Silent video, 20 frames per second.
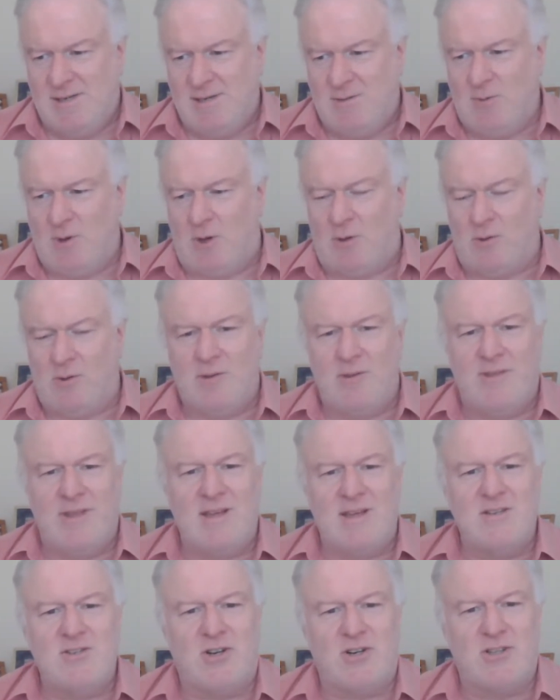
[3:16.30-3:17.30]
well,
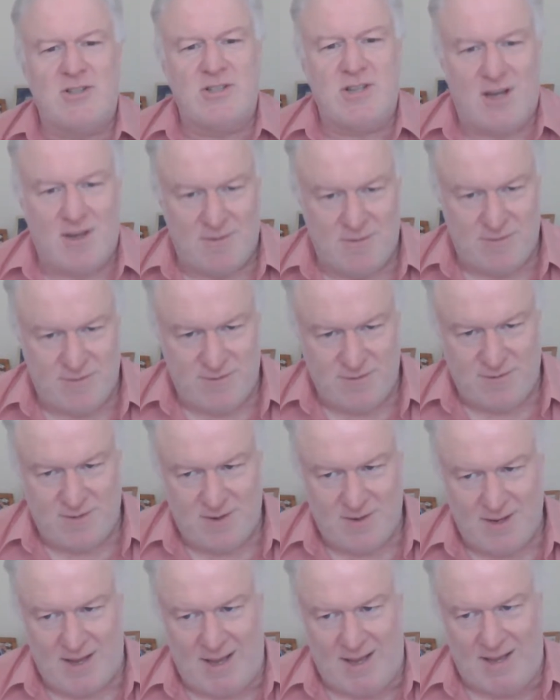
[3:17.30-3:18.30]
things are tough.
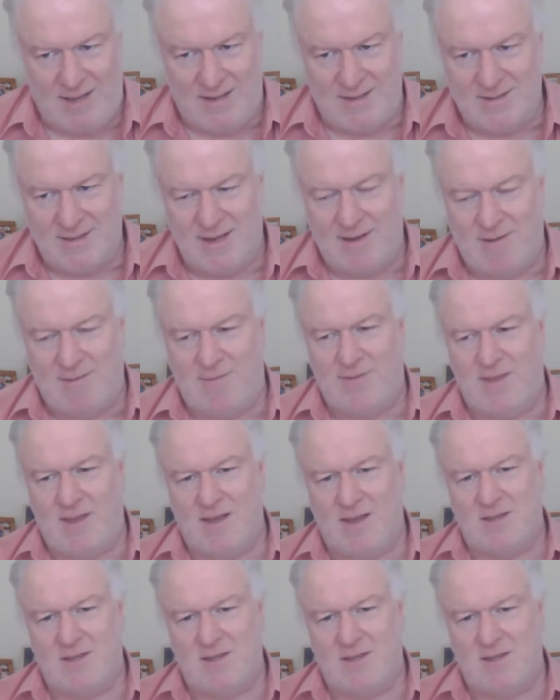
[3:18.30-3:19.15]
And if